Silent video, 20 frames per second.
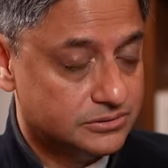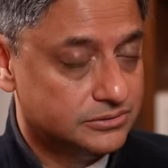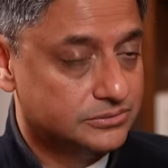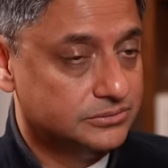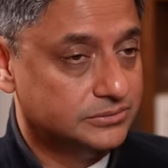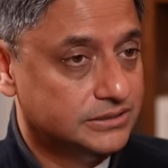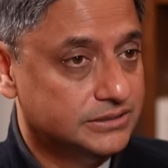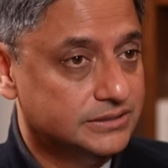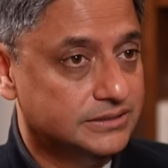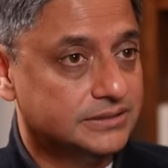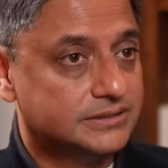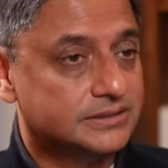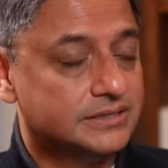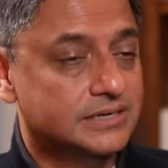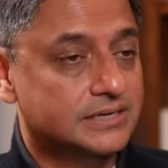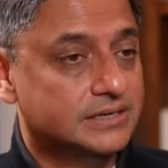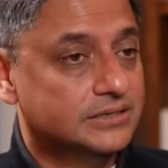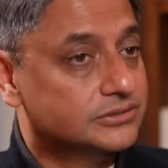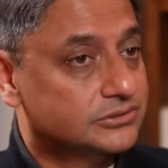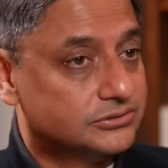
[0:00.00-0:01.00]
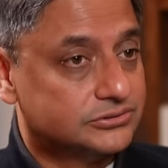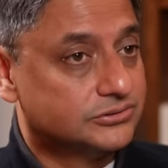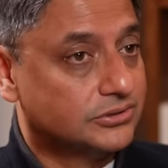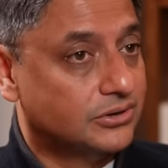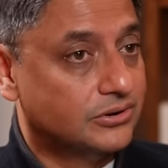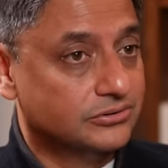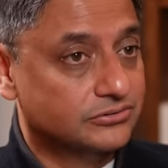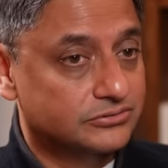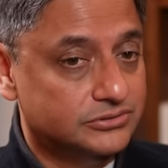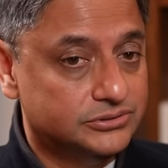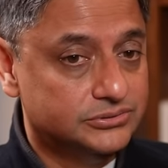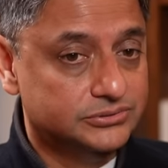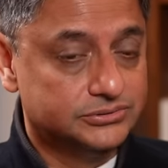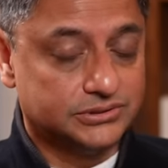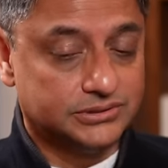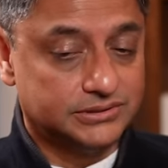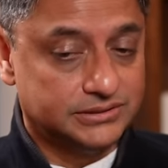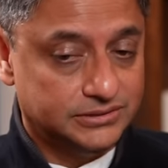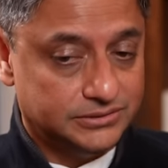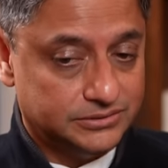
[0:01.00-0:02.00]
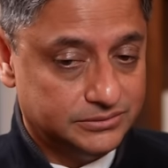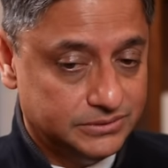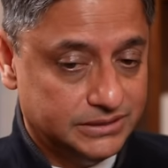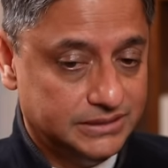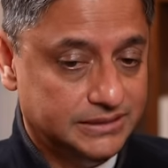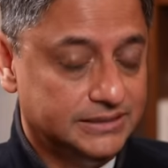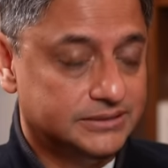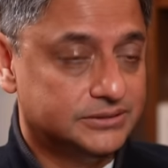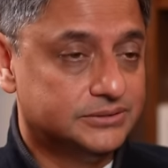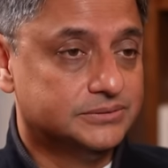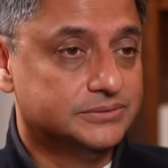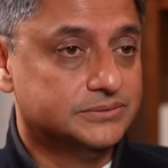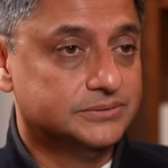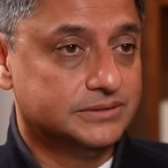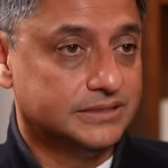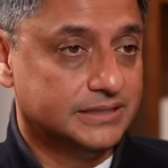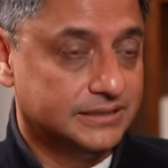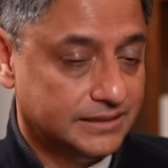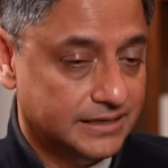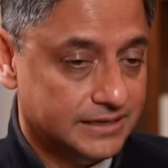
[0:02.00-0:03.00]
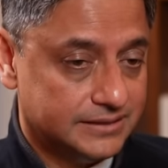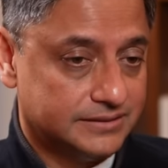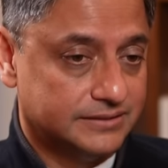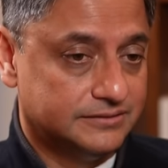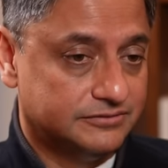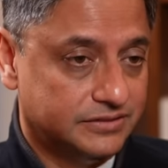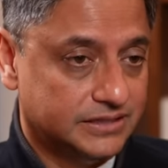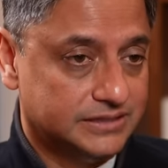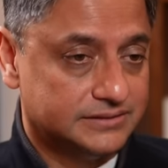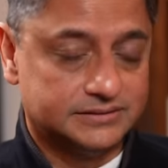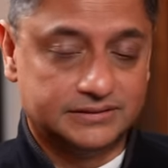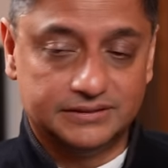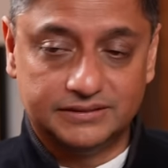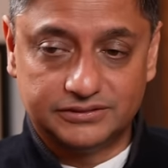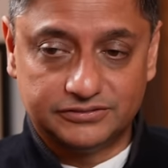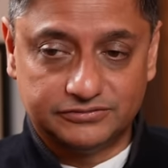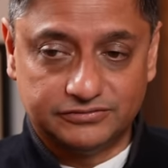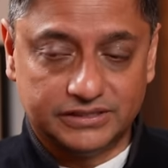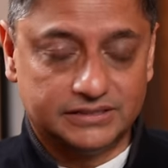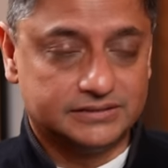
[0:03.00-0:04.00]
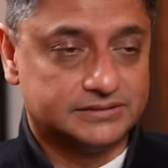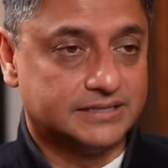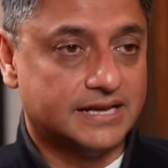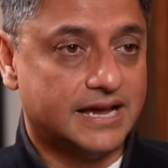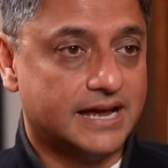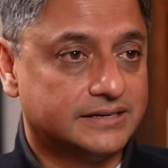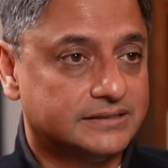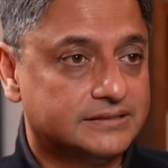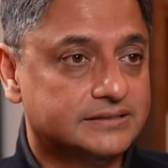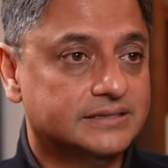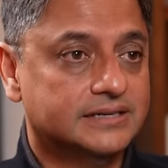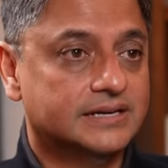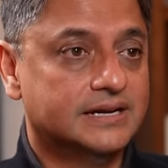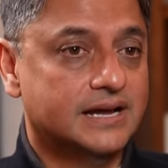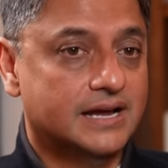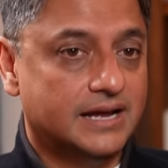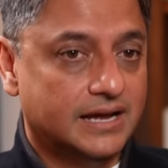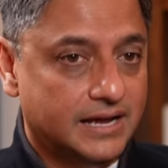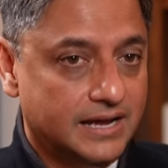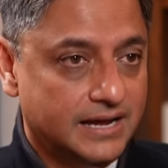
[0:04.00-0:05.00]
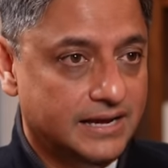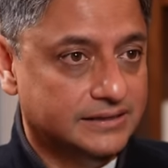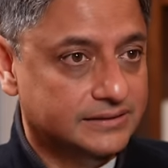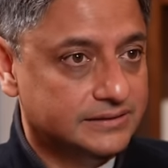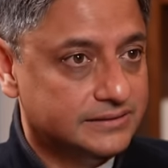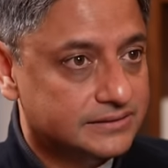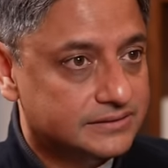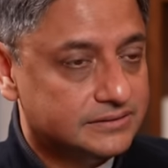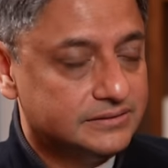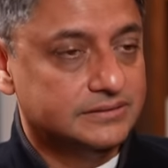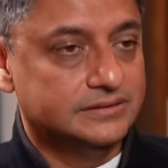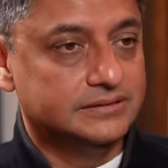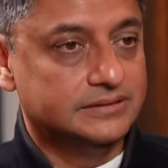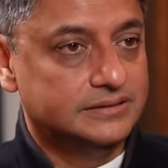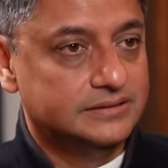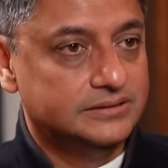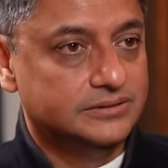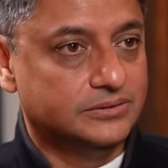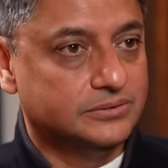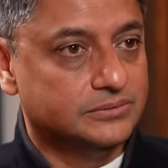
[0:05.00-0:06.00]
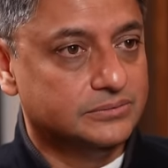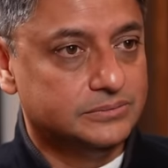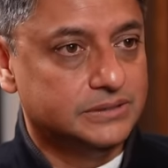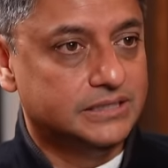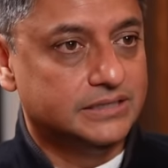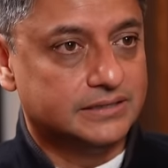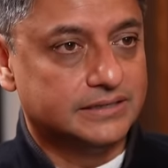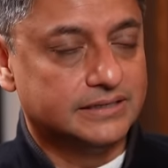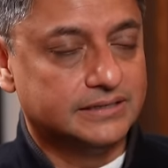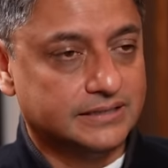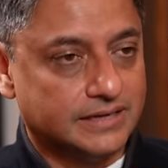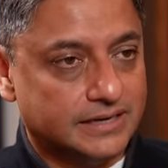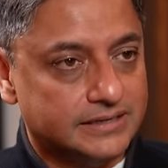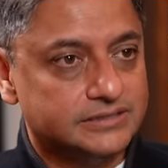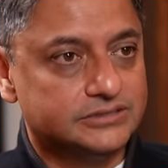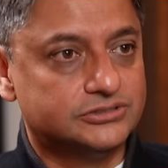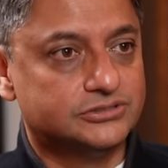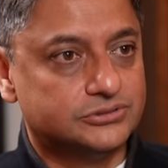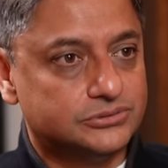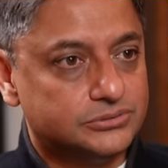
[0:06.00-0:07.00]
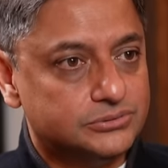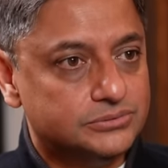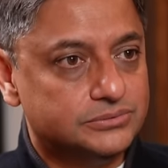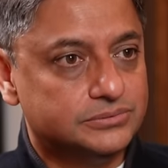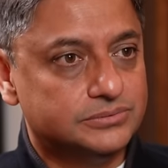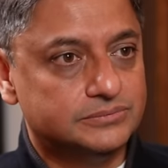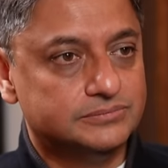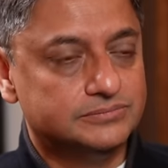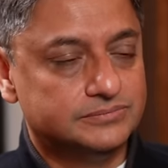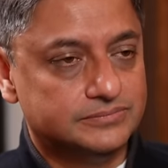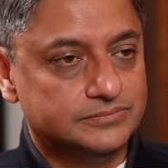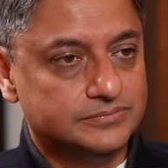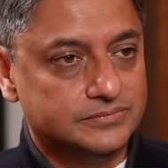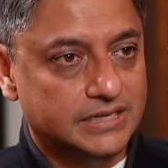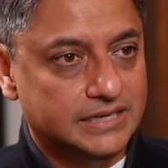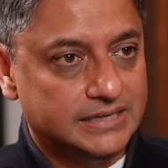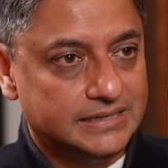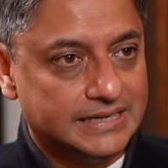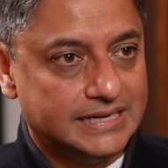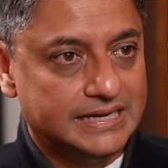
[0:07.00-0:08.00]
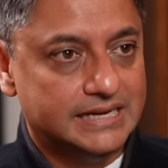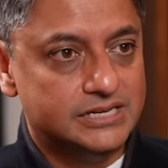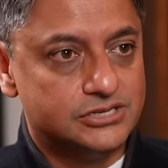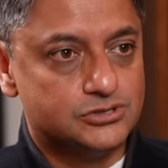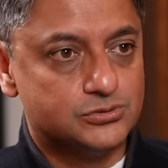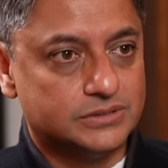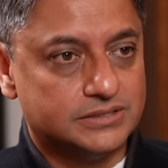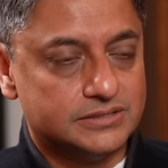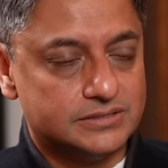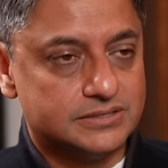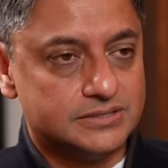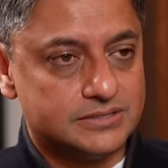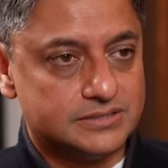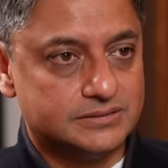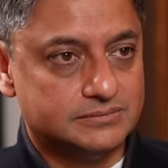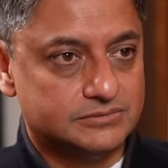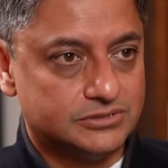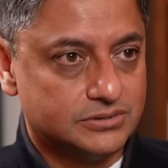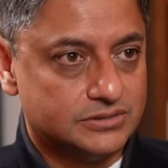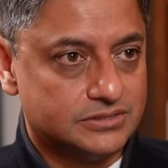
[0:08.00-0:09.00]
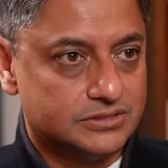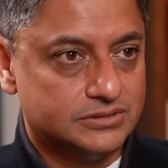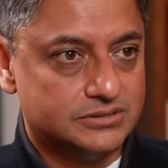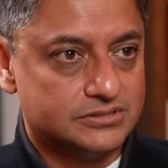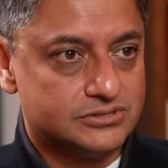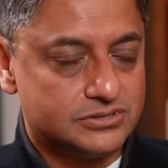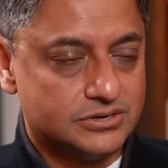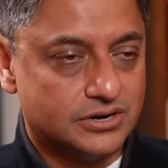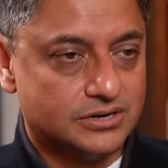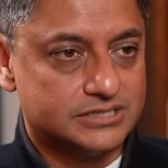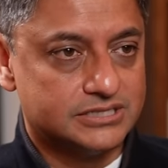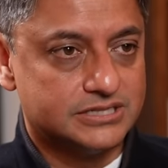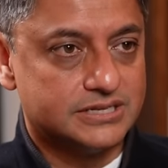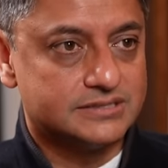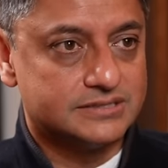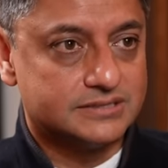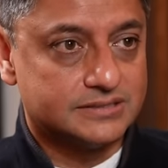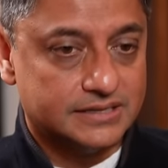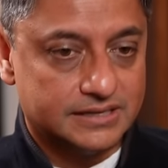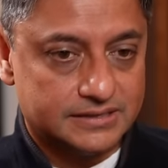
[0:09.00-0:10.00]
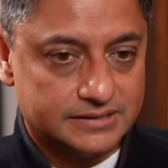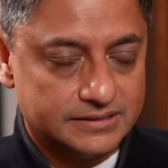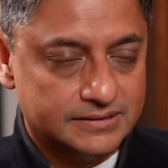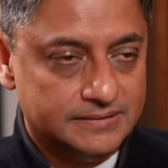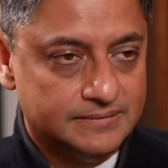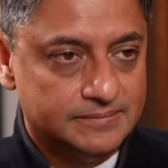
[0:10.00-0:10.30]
you hear strong views on you know we need to uh, get fix this fix that and uh, you know we are encouraged to engage with the system so it's not just that